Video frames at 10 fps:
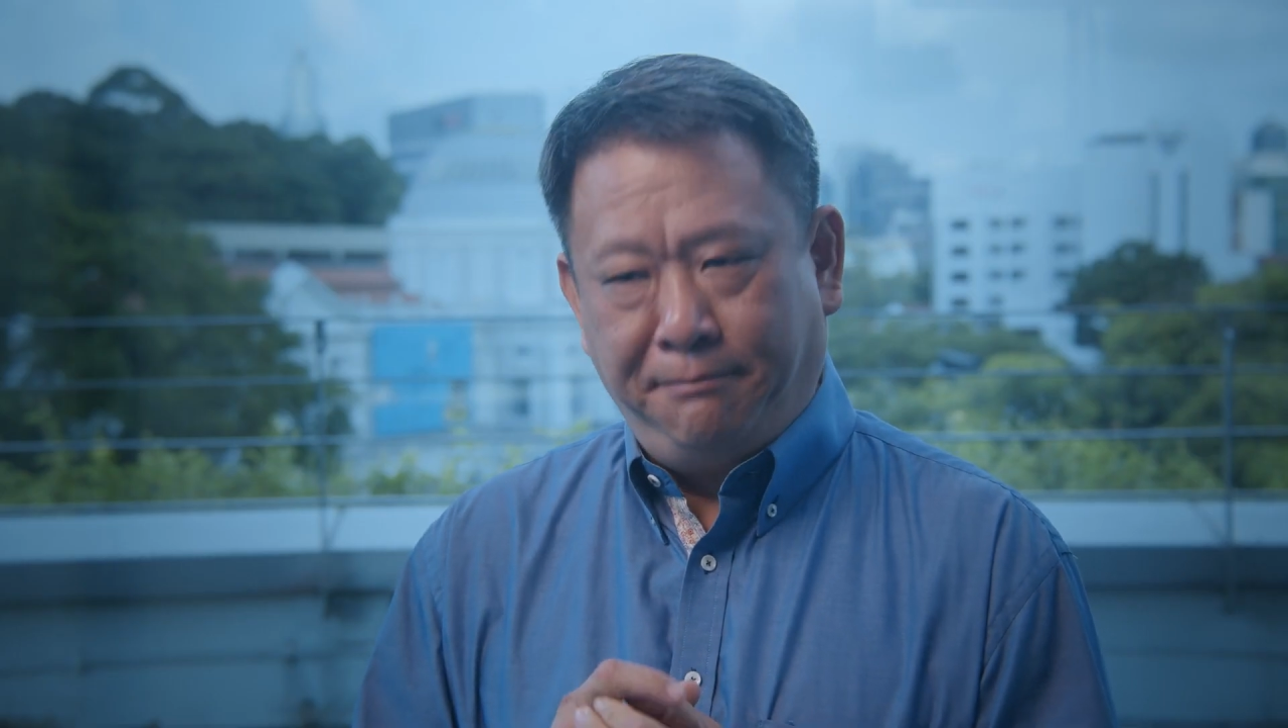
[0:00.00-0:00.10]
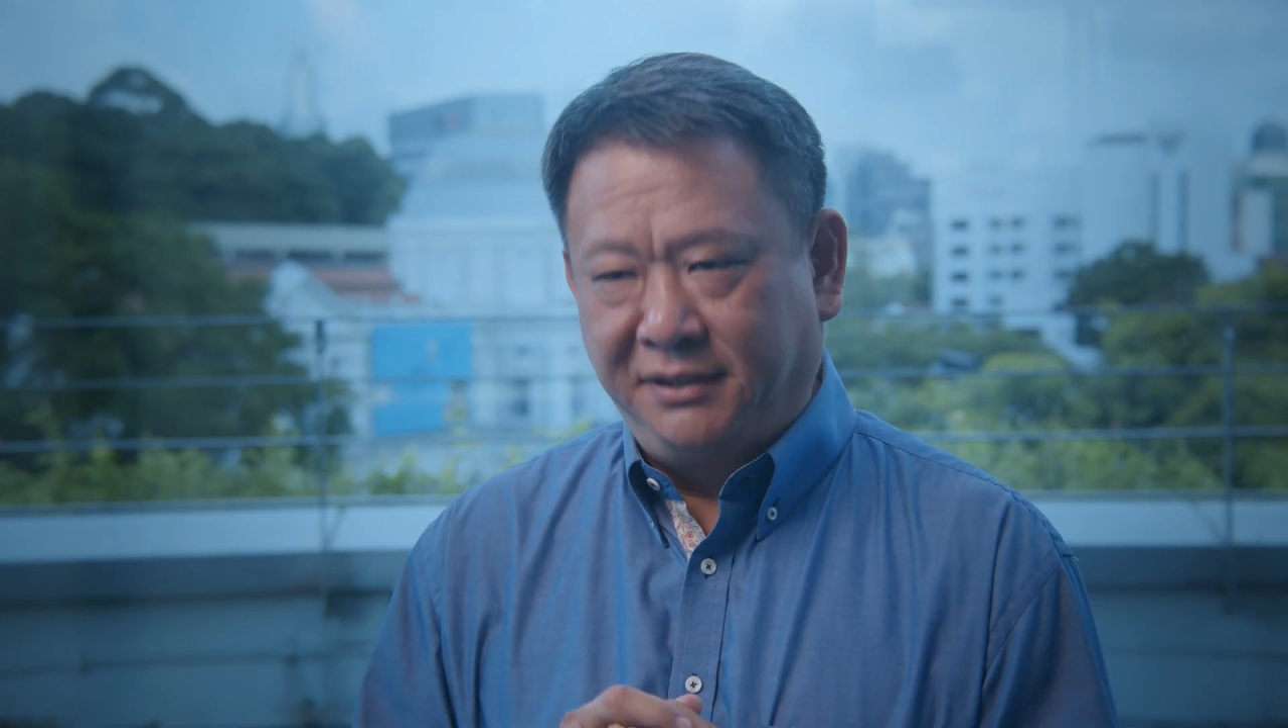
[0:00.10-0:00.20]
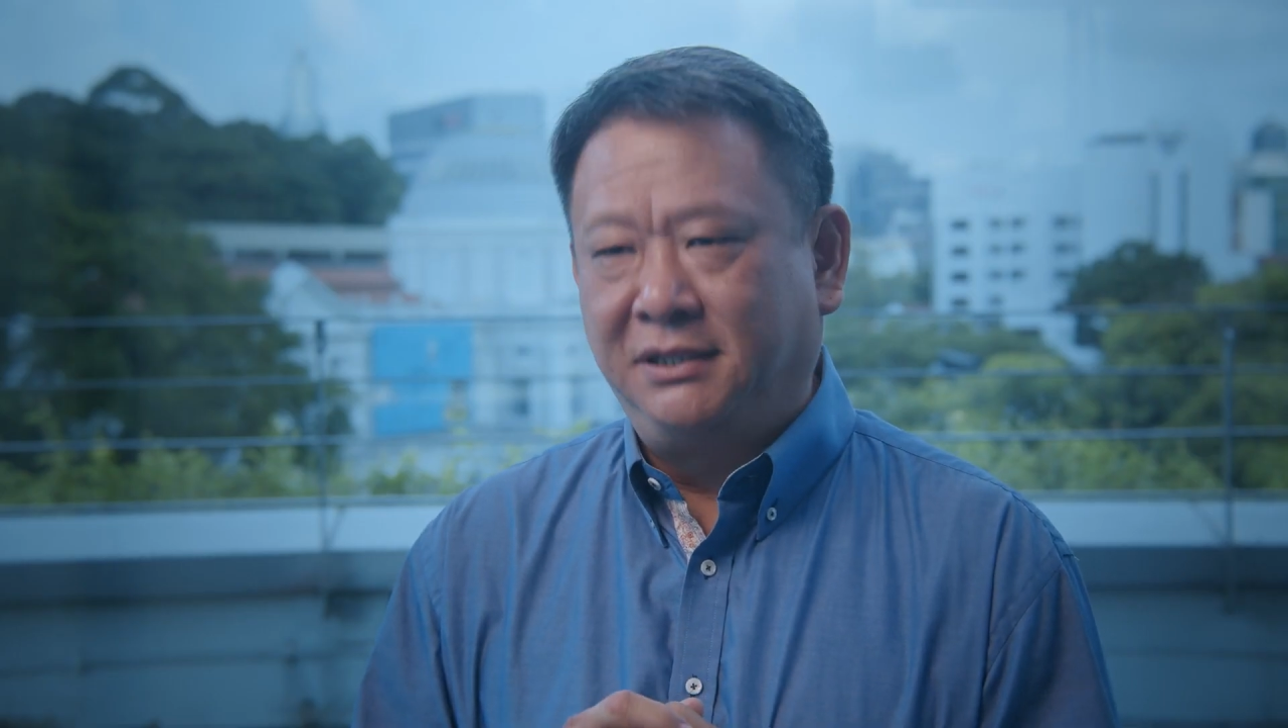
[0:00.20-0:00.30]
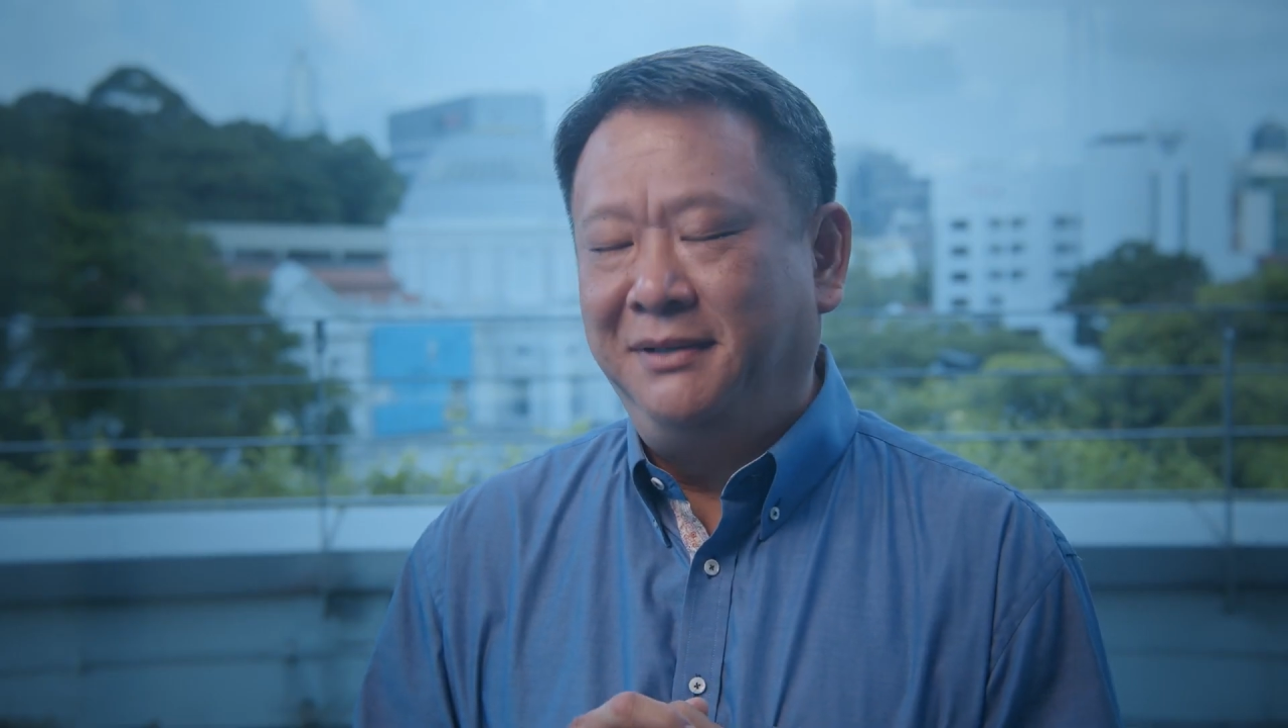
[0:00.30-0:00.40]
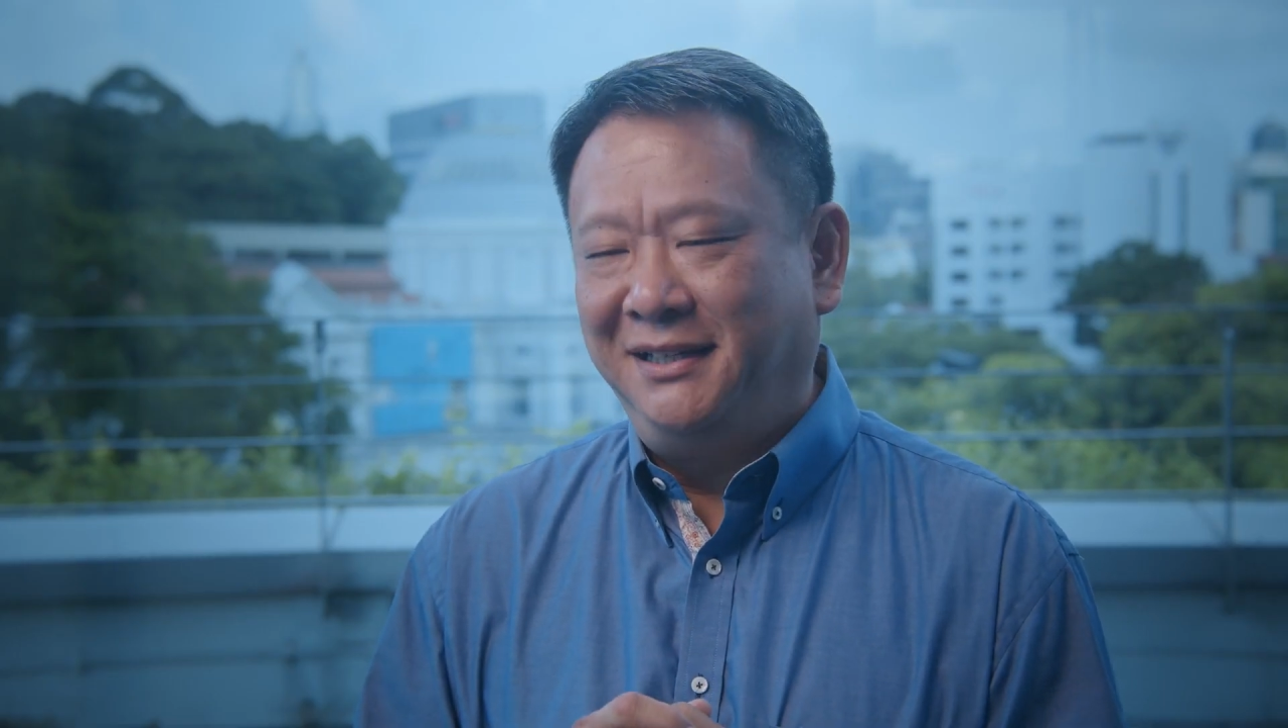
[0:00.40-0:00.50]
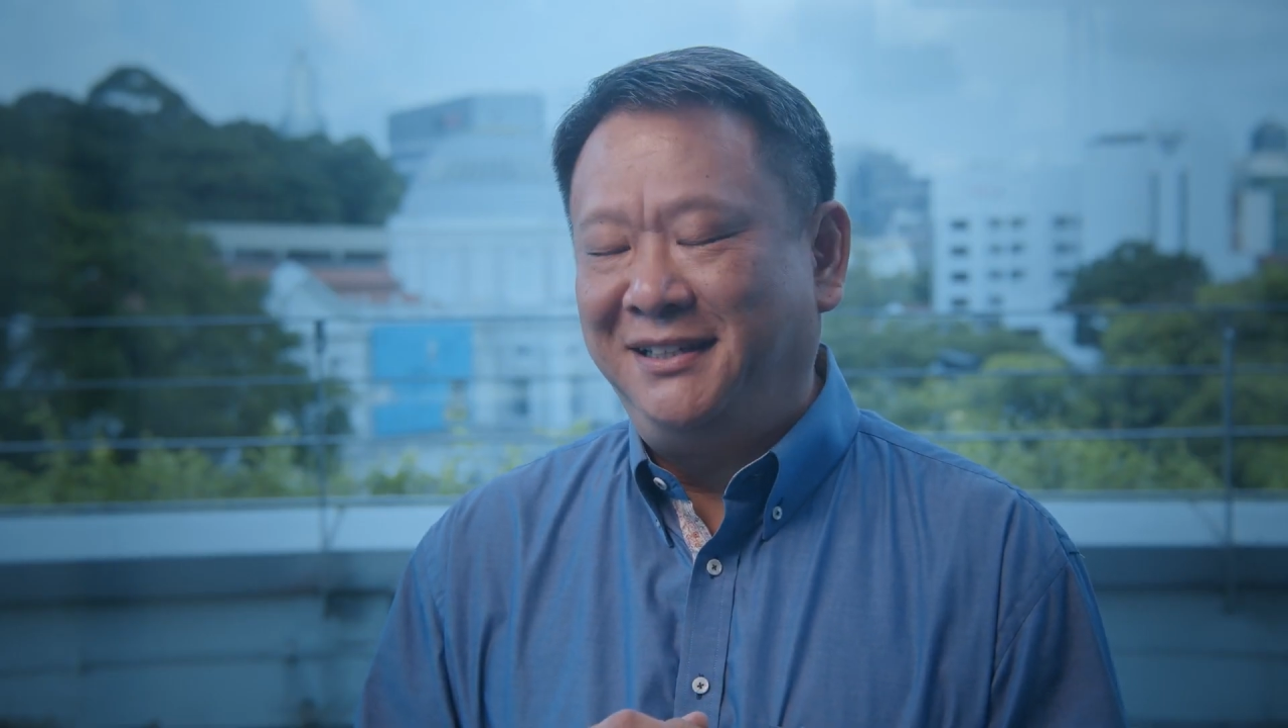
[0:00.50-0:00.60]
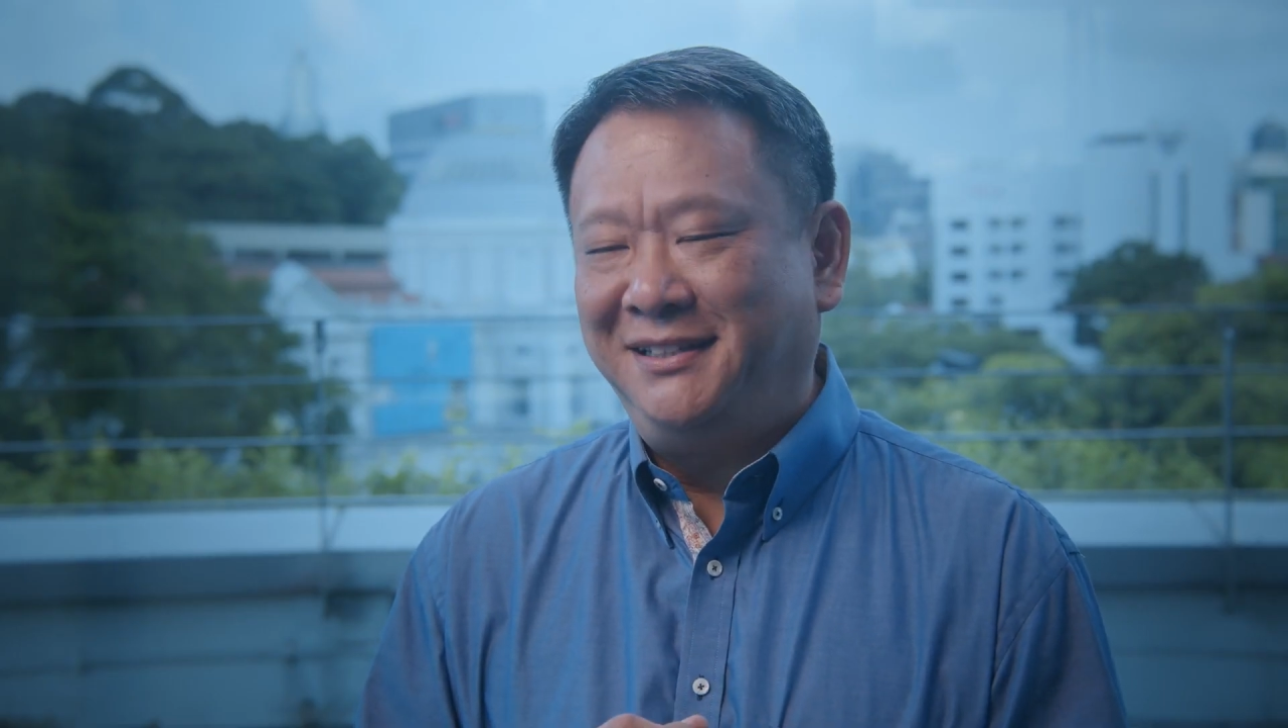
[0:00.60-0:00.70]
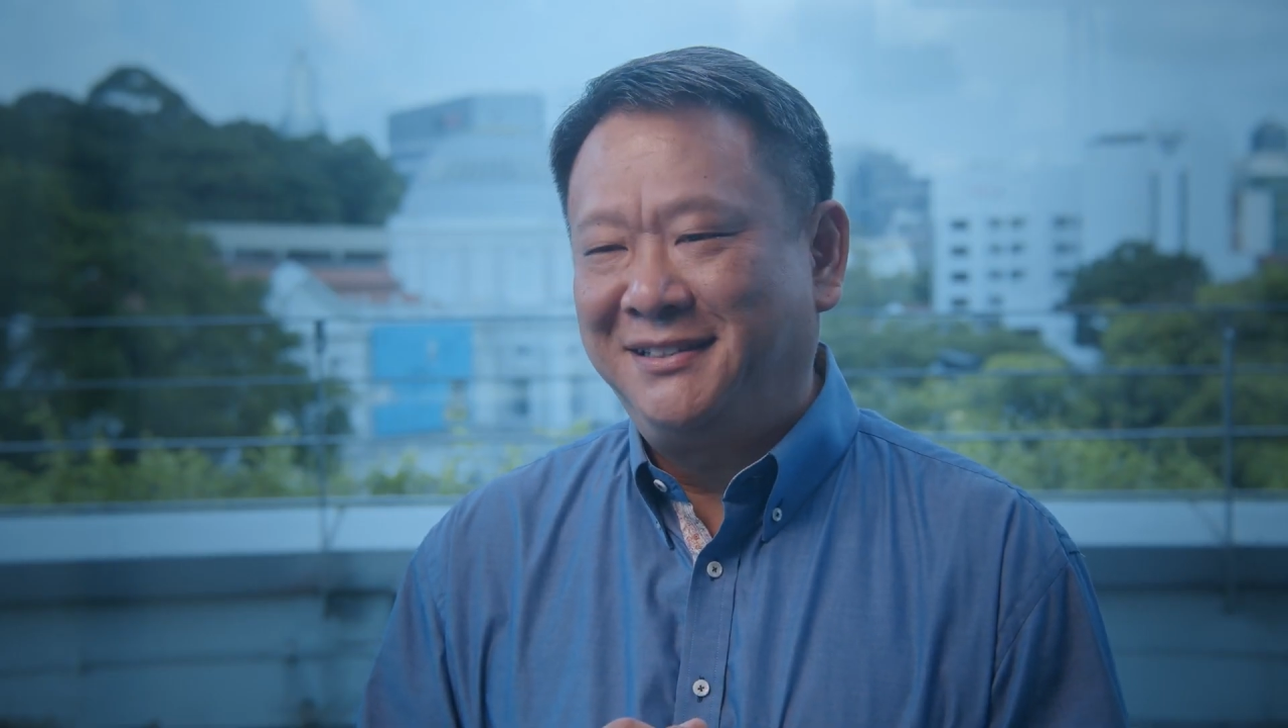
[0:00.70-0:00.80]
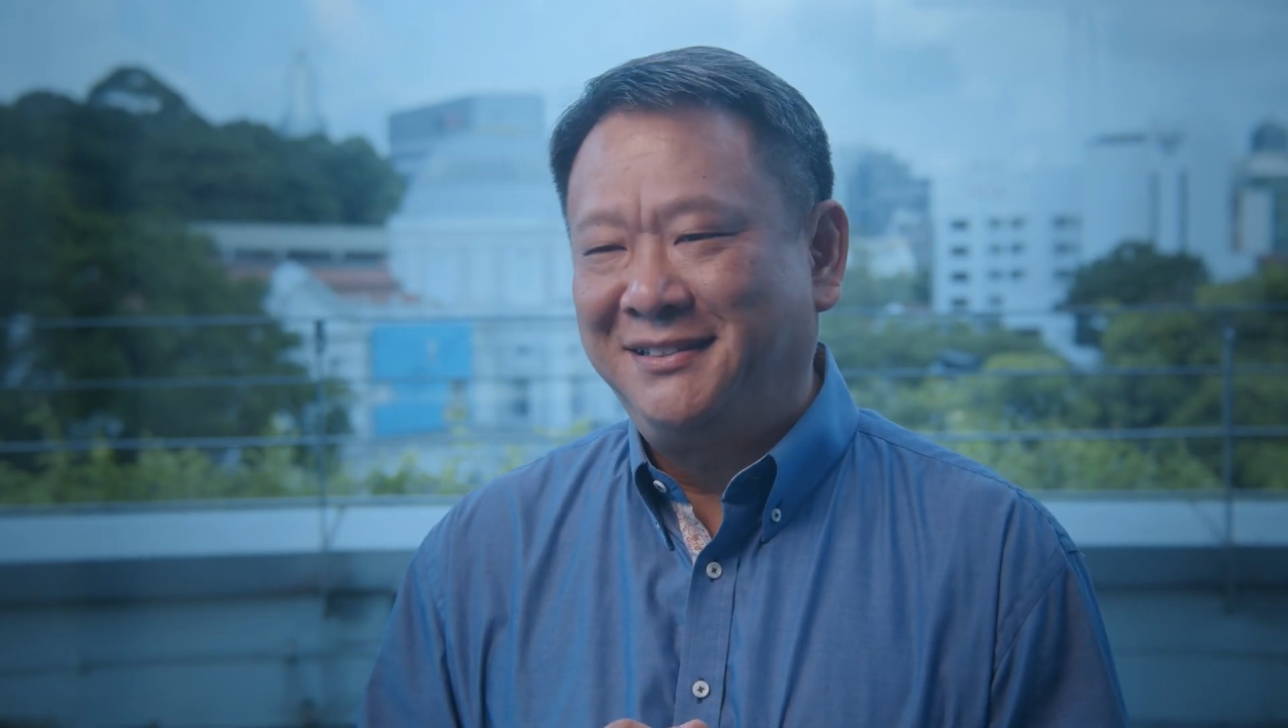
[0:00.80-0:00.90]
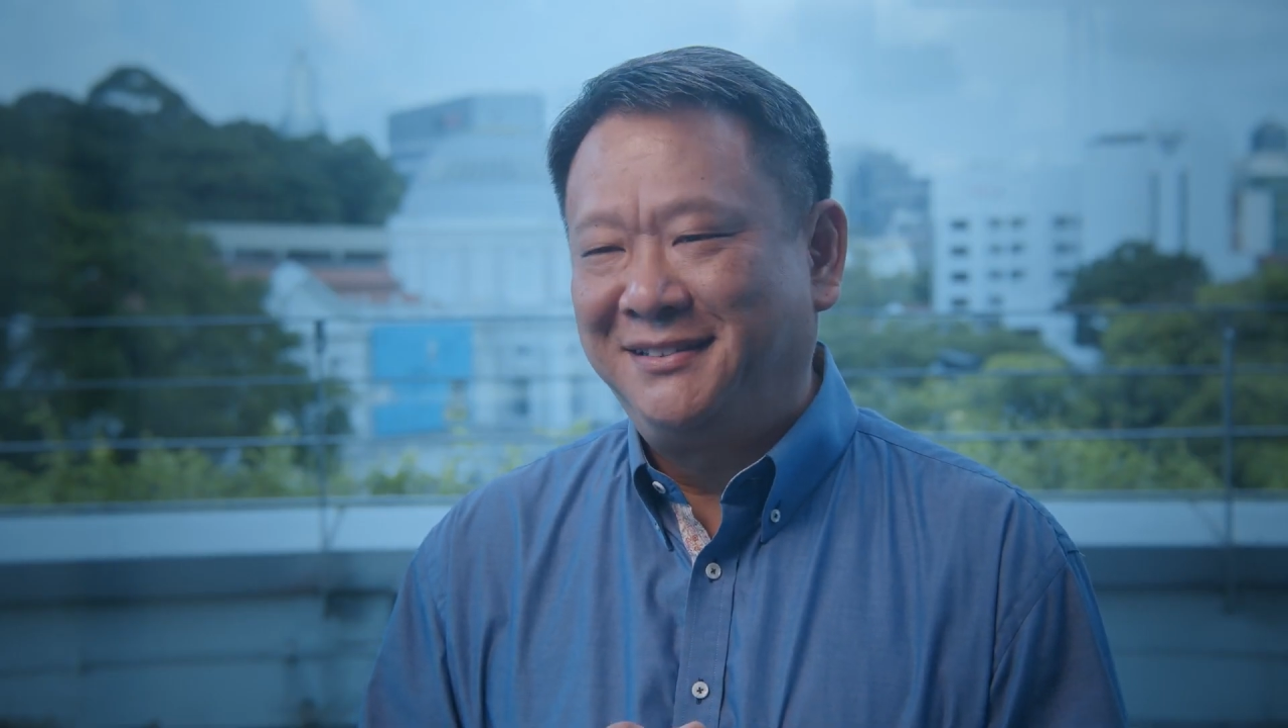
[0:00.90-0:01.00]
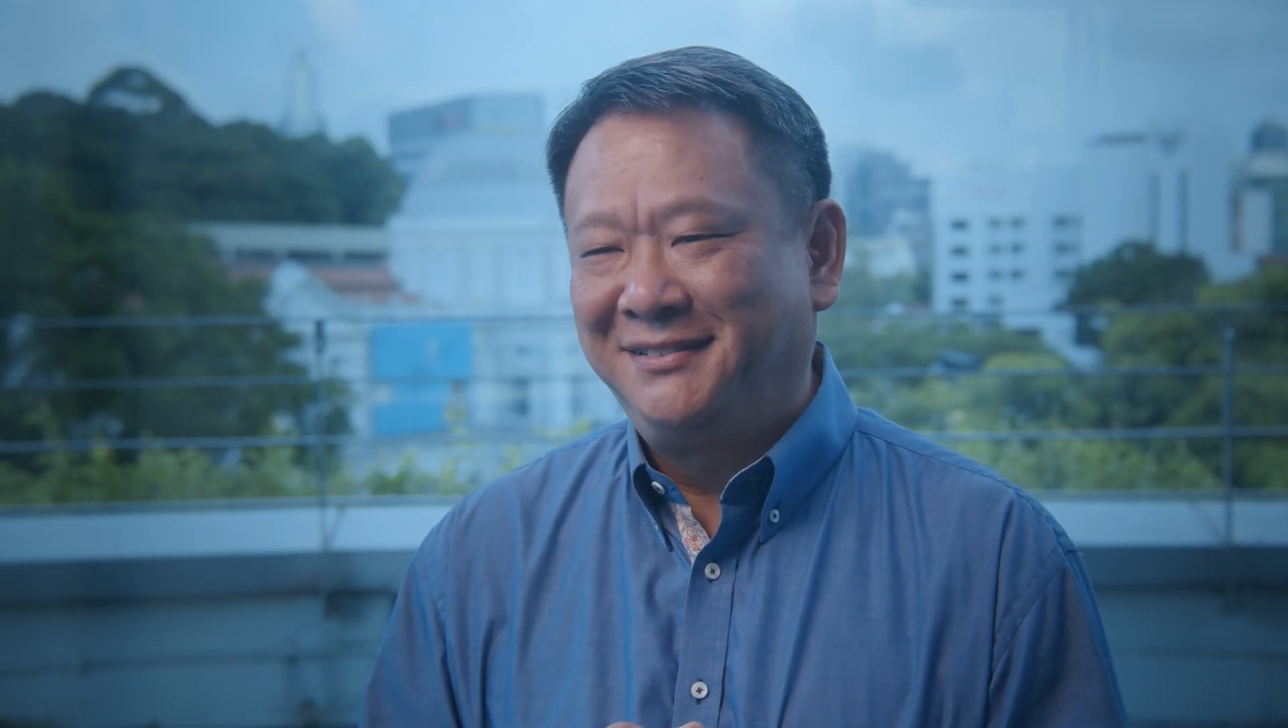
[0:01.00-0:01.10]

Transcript: possibilities.